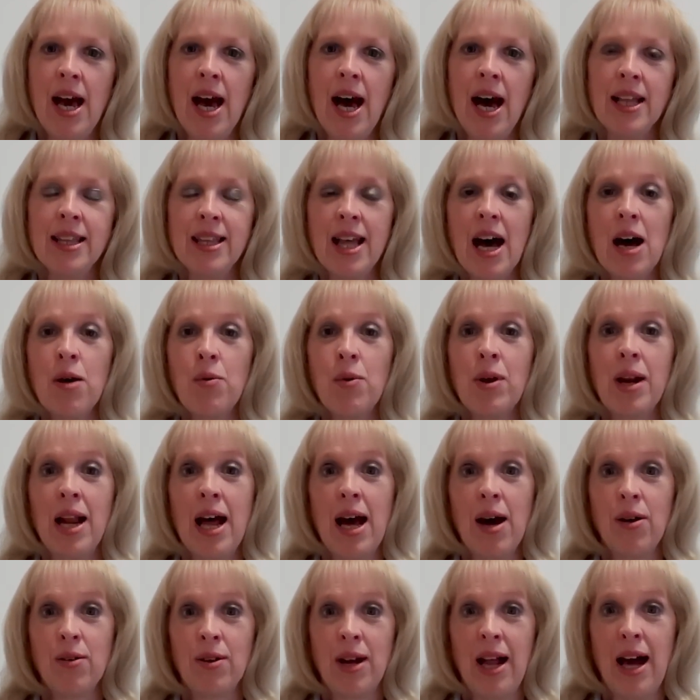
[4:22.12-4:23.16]
And that will
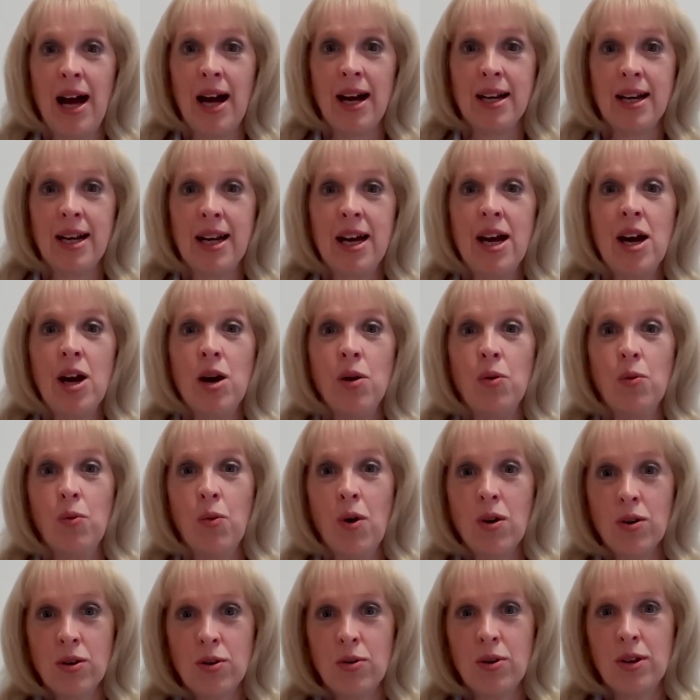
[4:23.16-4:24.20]
outline
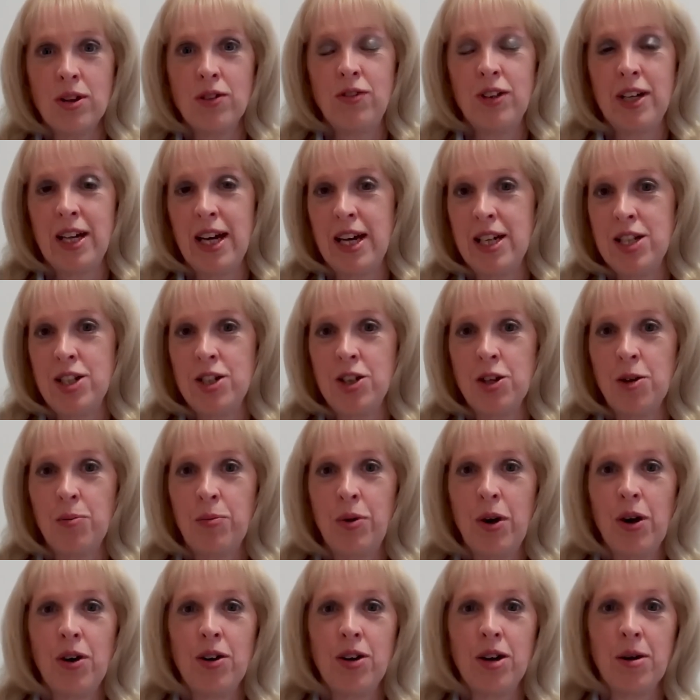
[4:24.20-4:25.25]
what qualification or
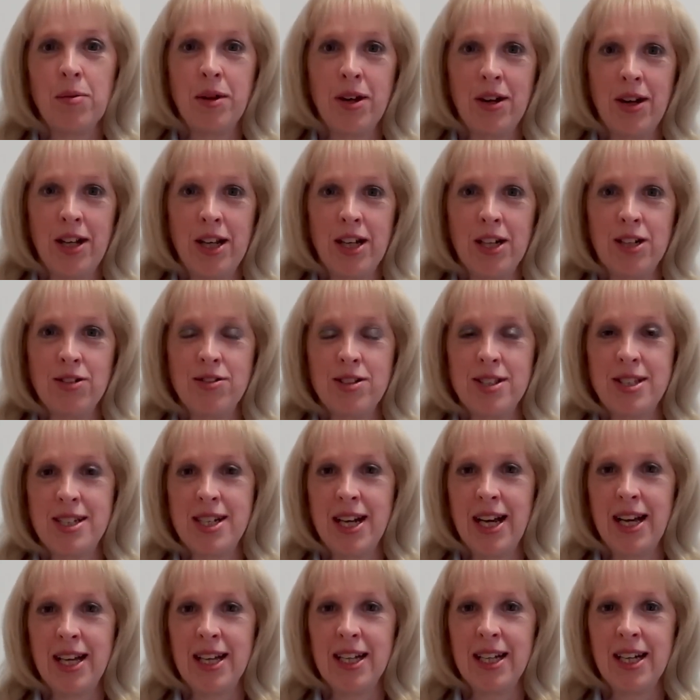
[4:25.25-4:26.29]
programme your learner is
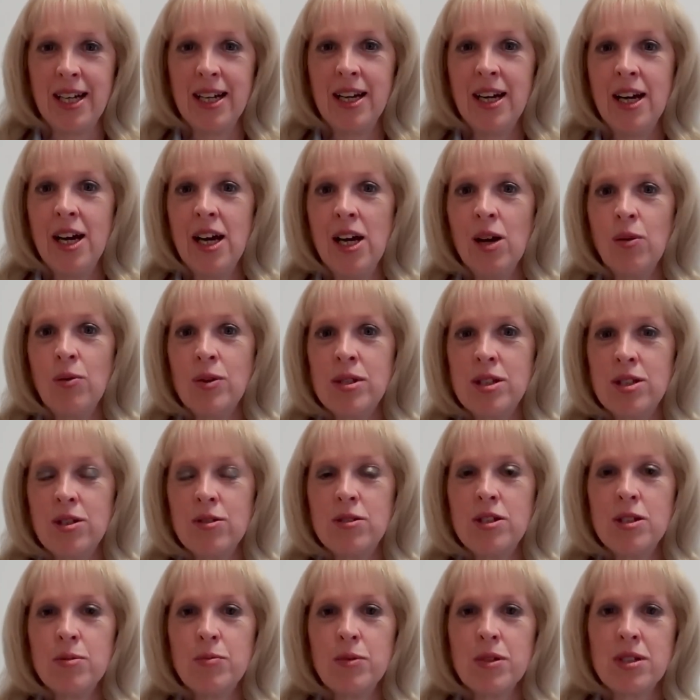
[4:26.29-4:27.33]
taking, with
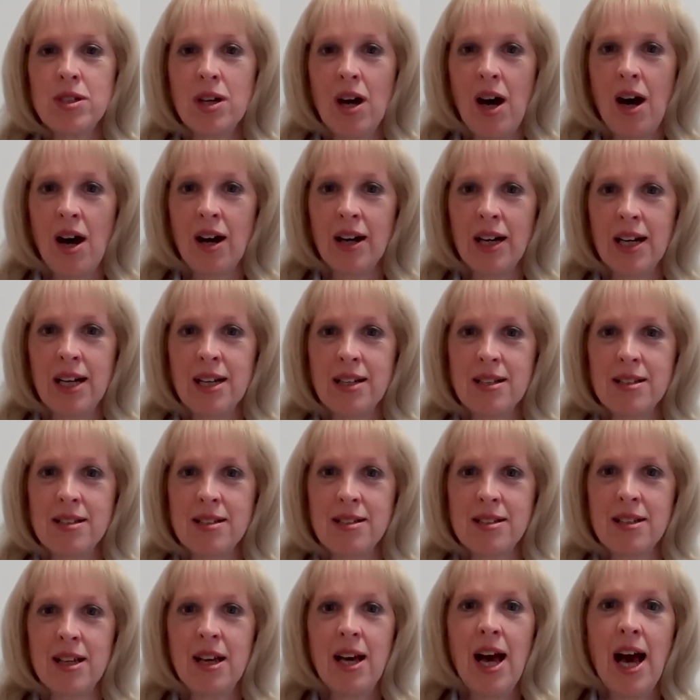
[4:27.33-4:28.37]
suitable
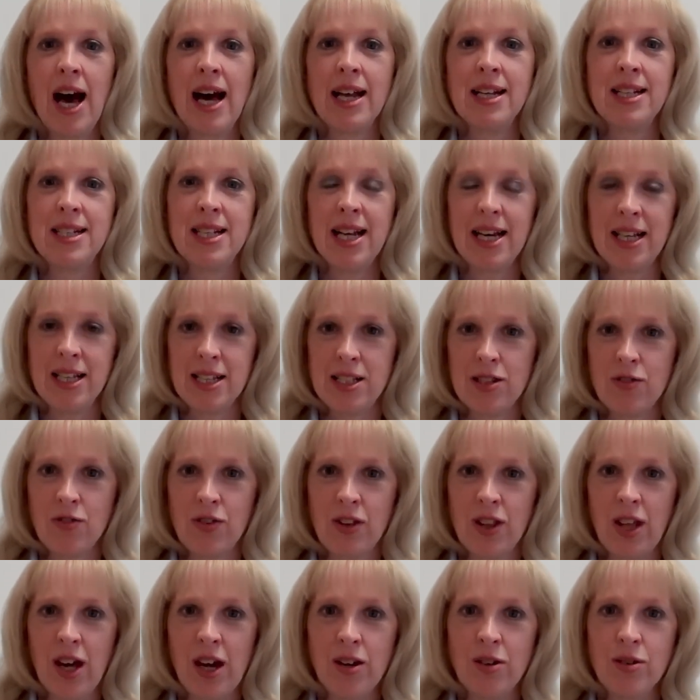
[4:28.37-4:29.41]
targets and dates for
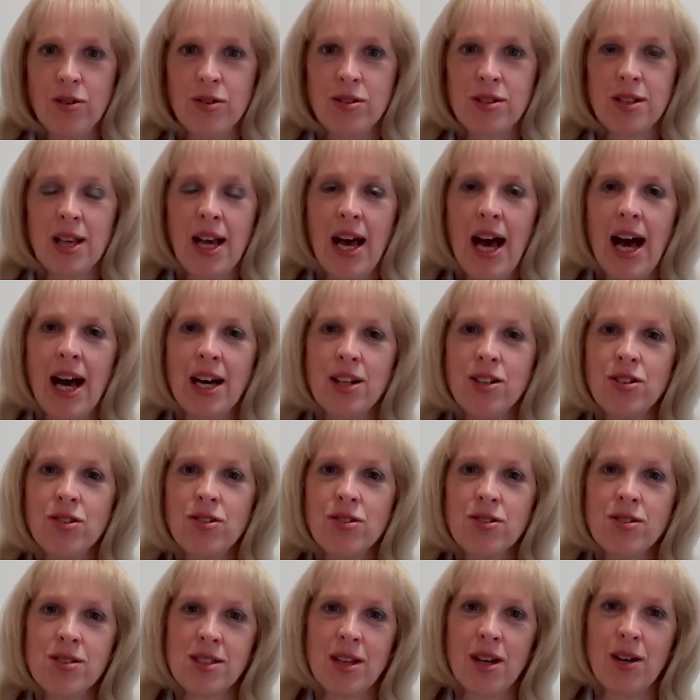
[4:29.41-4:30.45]
those, and
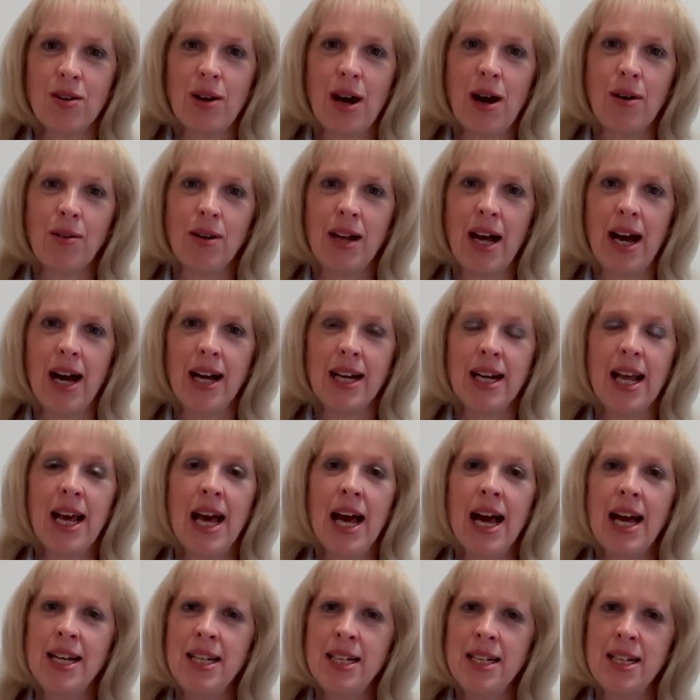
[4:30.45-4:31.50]
also outline
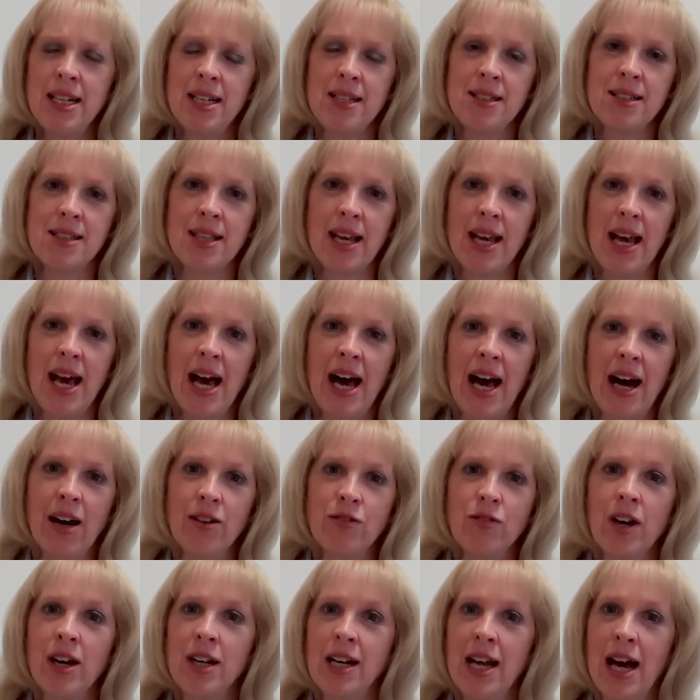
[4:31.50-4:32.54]
any needs they
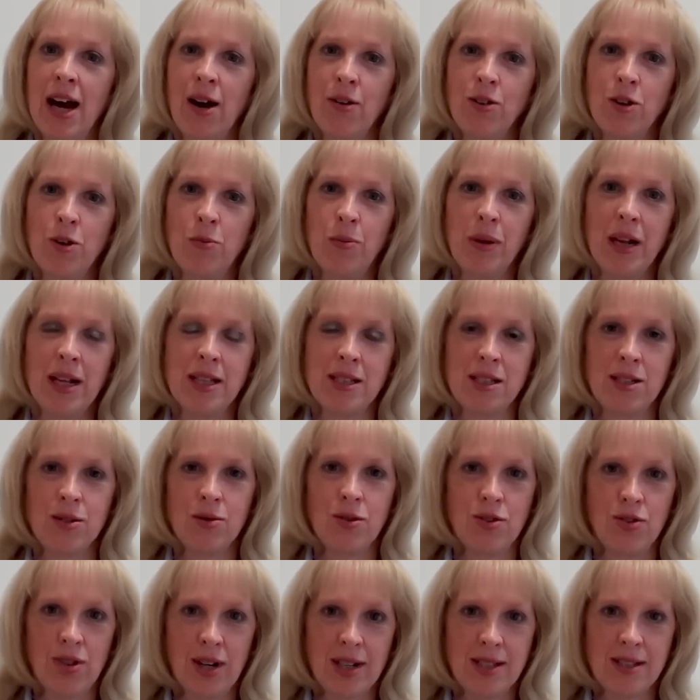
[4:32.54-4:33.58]
have and how you plan to
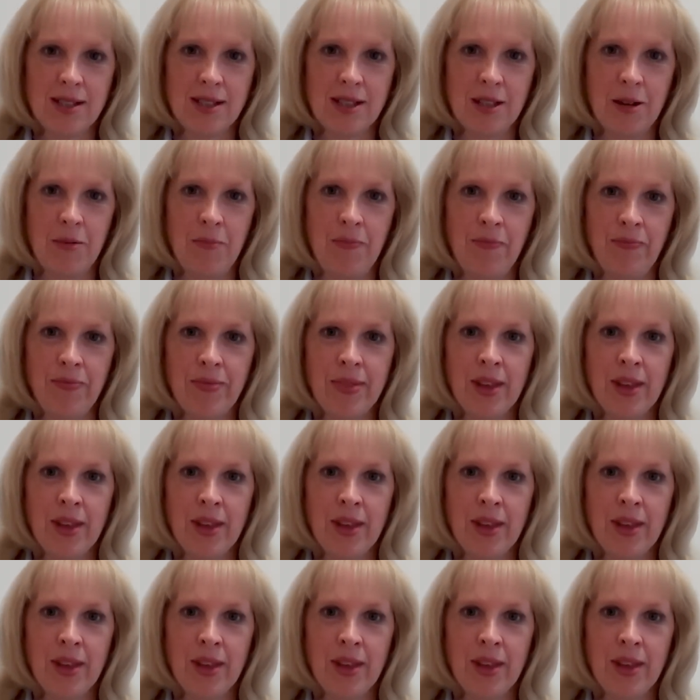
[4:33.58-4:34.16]
address them.